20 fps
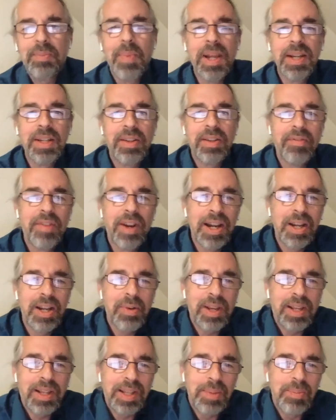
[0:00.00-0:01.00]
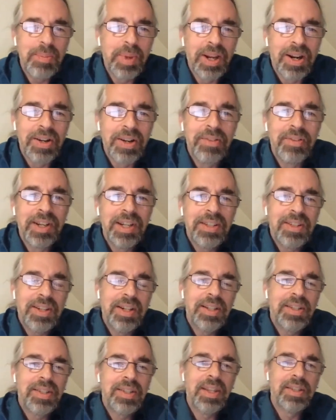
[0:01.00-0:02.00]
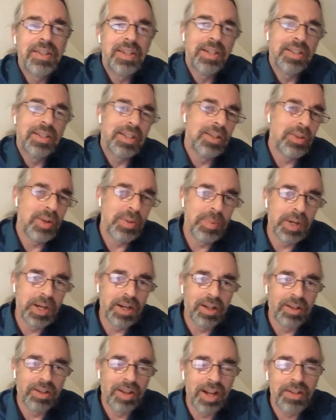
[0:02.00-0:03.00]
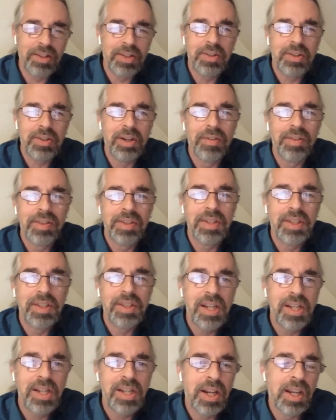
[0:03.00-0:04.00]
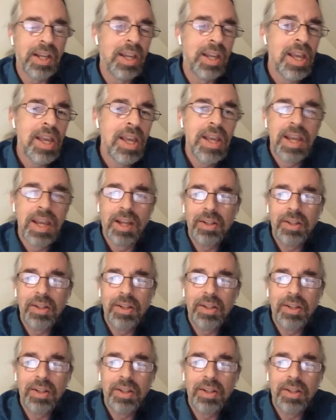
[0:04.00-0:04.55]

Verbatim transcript: I'll just mention very quickly beyond research that she's contributed a lot to service and teaching,